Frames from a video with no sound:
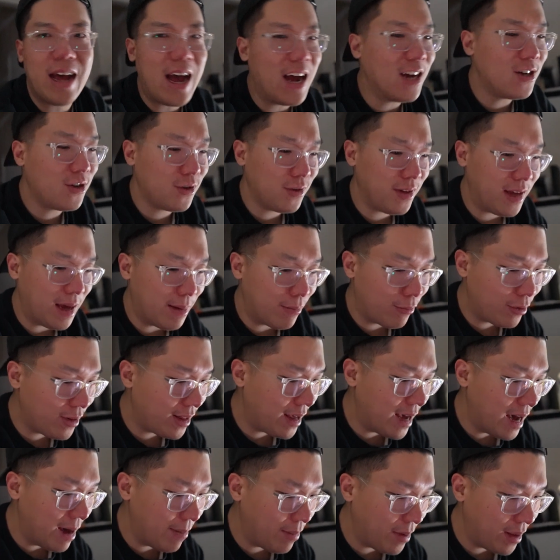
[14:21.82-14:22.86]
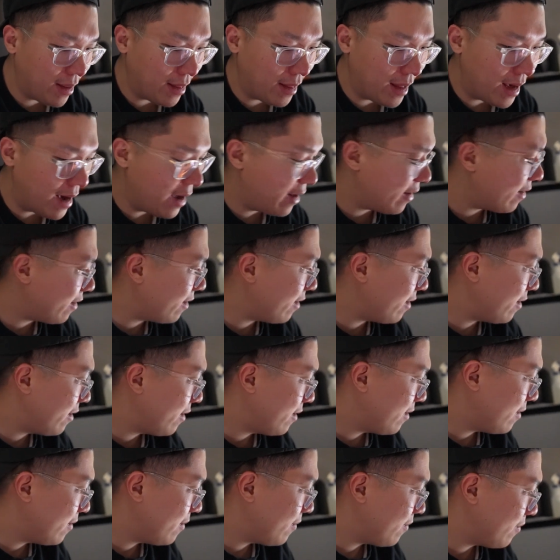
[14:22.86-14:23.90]
Actually, I'm really happy that
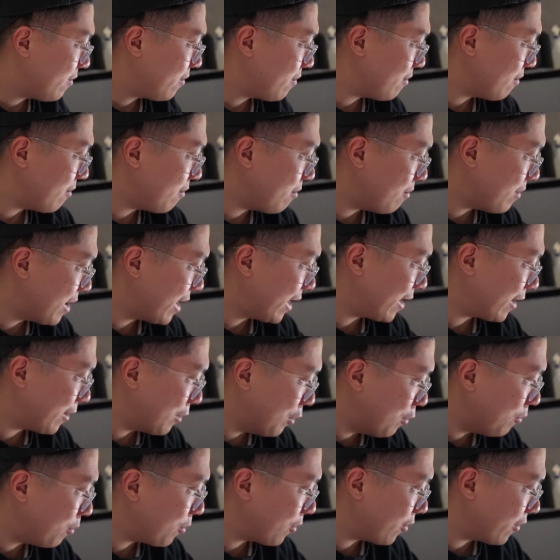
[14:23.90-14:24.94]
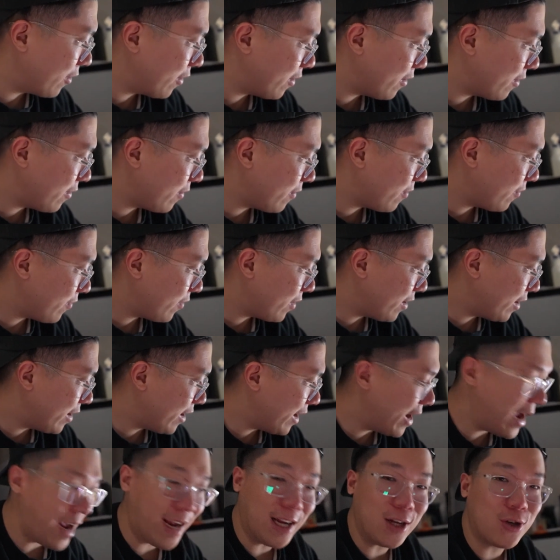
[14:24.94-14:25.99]
my gulper
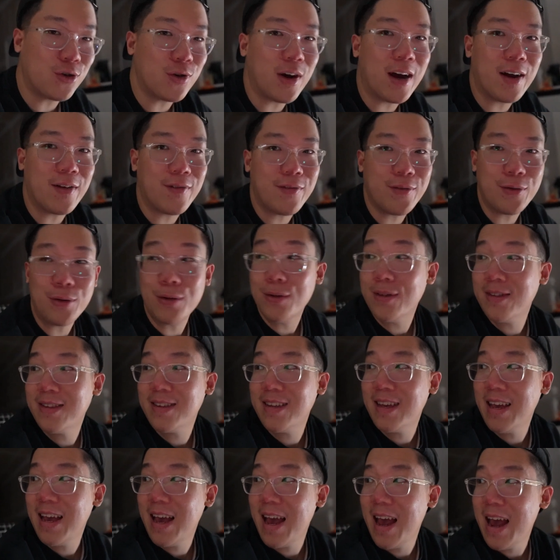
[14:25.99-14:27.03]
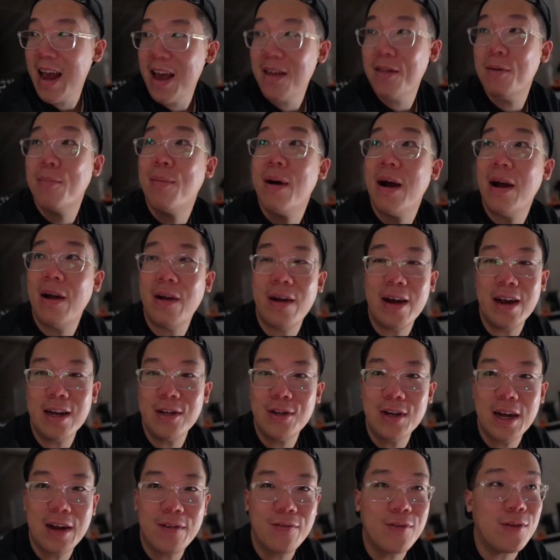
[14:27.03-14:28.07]
ate dried foods and the payara
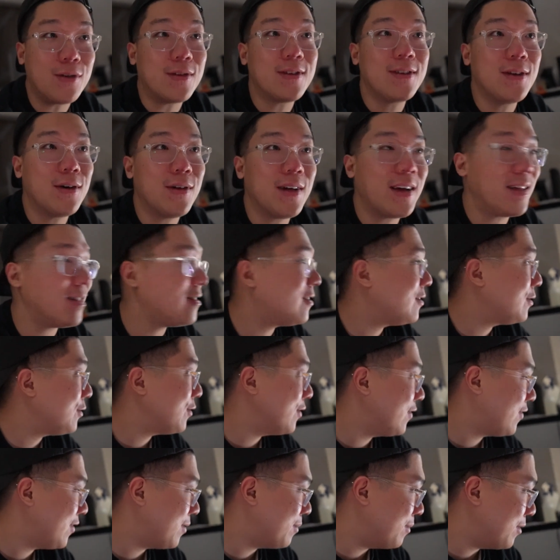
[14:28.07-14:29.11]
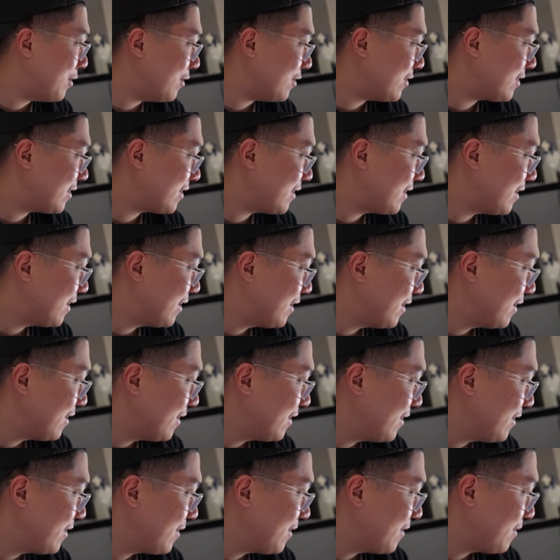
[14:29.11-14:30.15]
ate dried food. So like two of the most
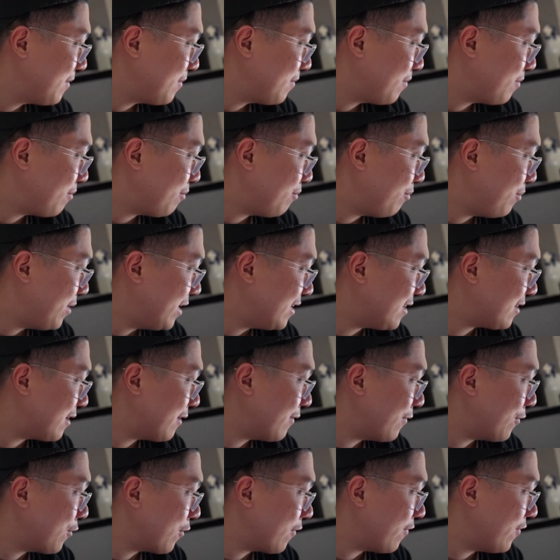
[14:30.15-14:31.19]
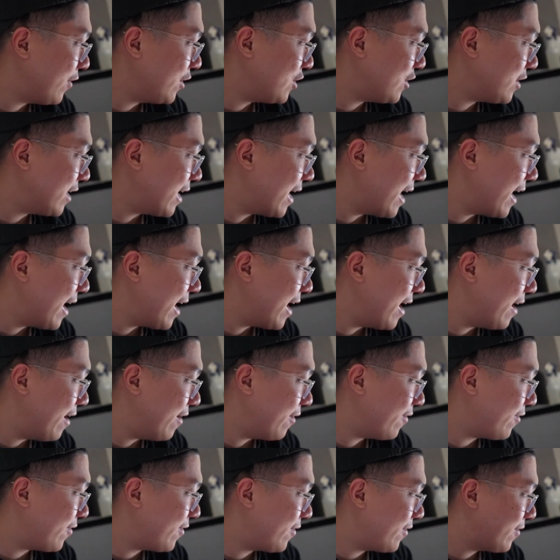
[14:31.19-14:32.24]
piscivore fish that I
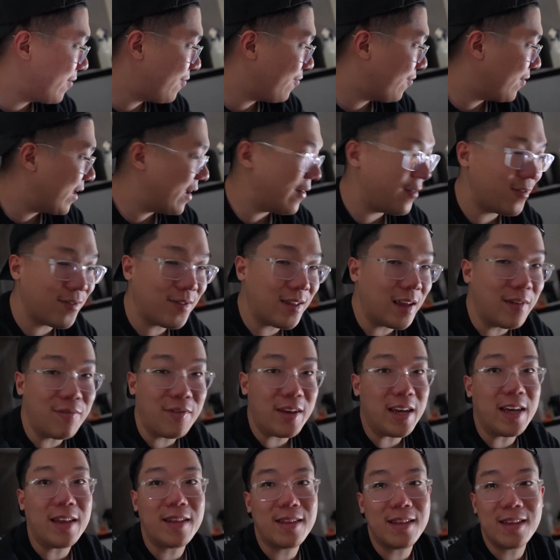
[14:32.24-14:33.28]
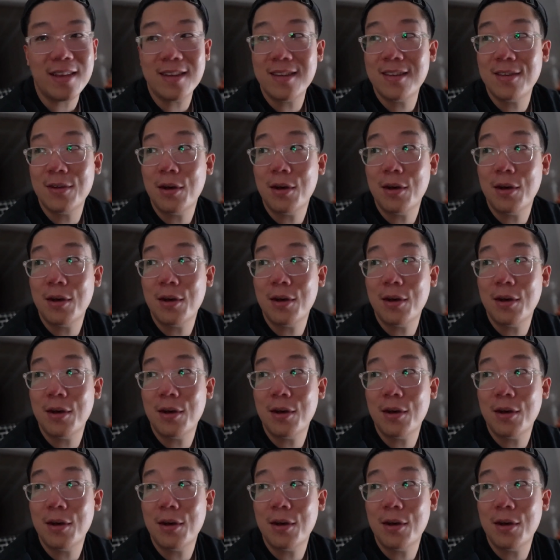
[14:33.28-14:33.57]
have, they've they've eaten this.